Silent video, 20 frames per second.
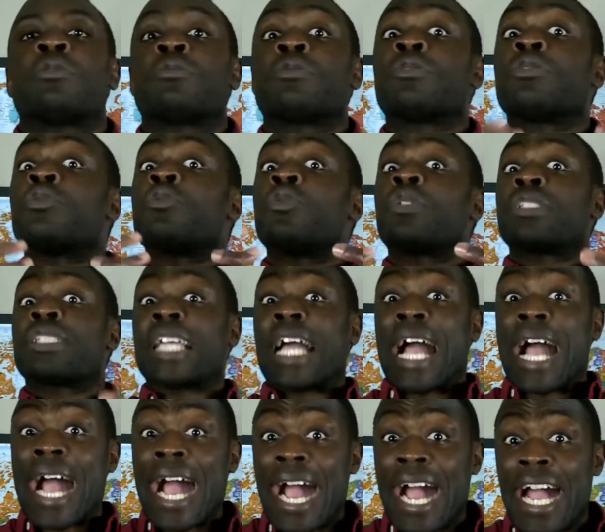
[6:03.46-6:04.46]
We knew what
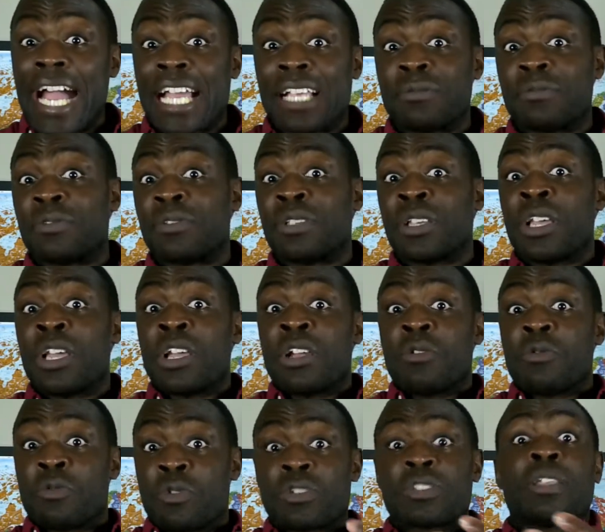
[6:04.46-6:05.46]
times
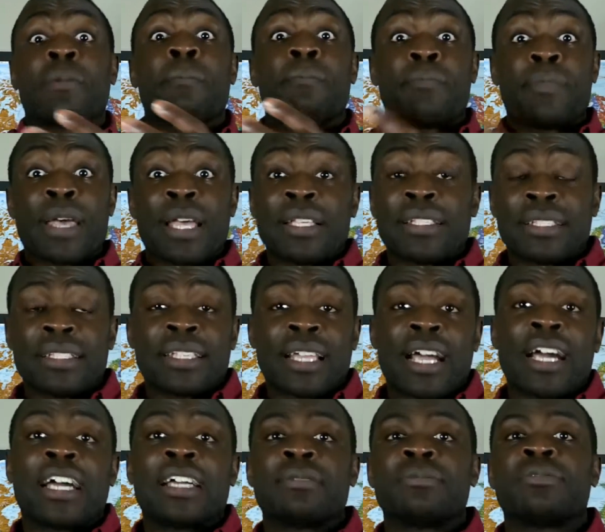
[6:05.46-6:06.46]
were the best
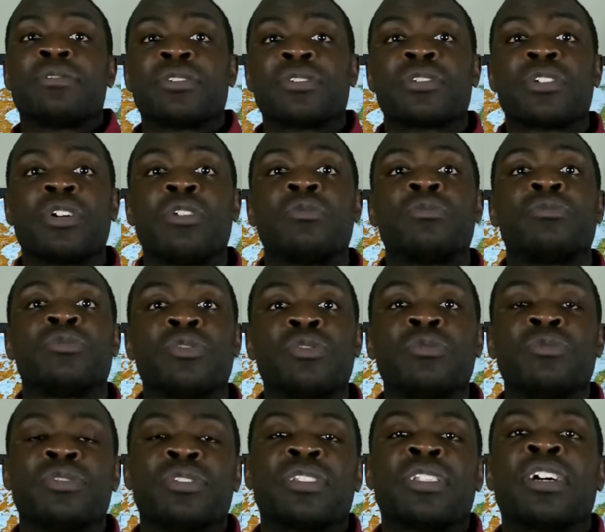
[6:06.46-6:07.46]
times to go do
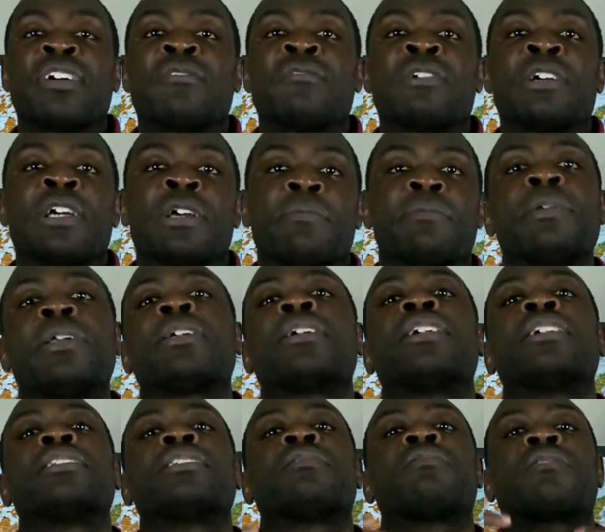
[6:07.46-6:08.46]
stuff
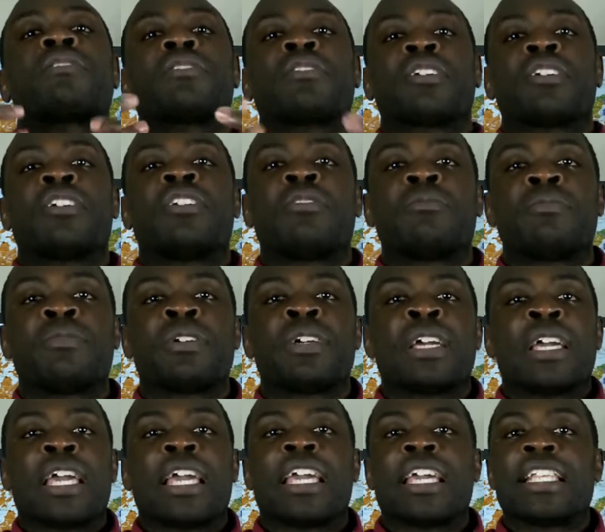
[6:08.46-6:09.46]
because of her help.
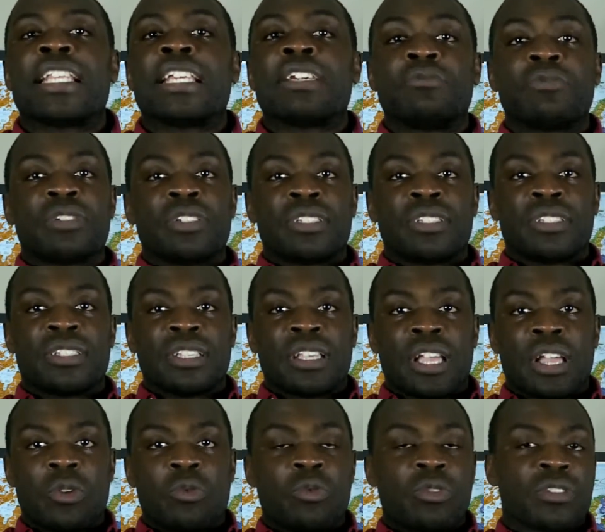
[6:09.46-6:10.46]
And it was
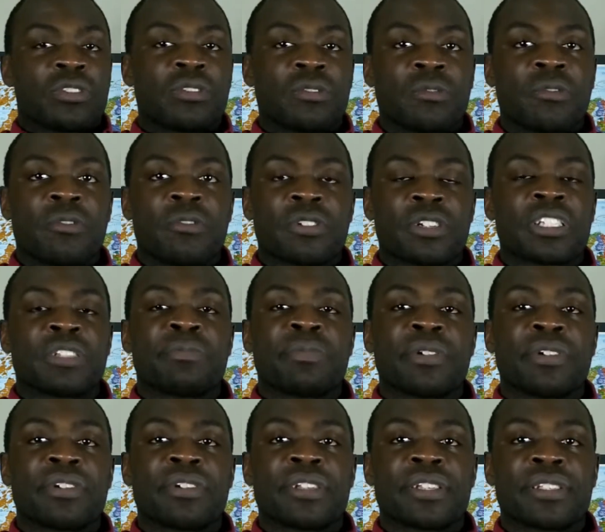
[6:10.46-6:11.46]
a wonderful
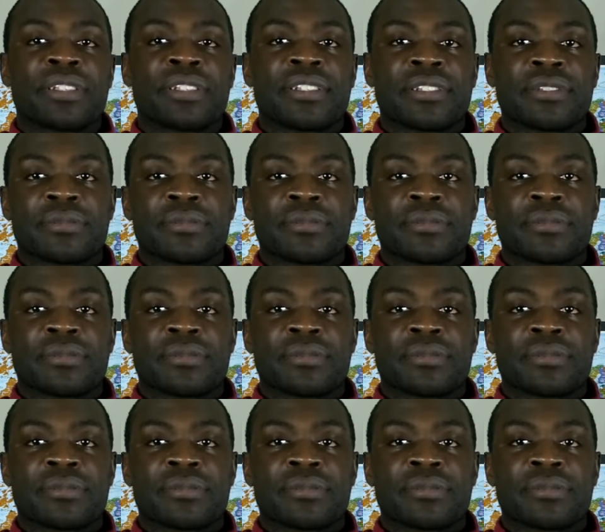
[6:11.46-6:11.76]
experience.